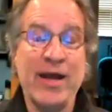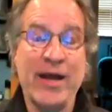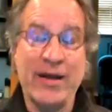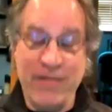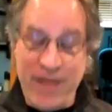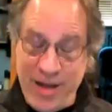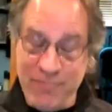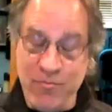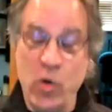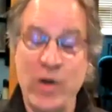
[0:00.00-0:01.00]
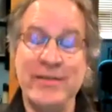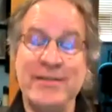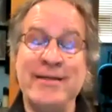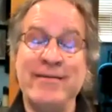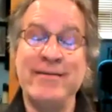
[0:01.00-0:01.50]
and boy,
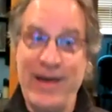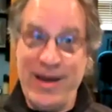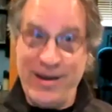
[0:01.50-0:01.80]
did they.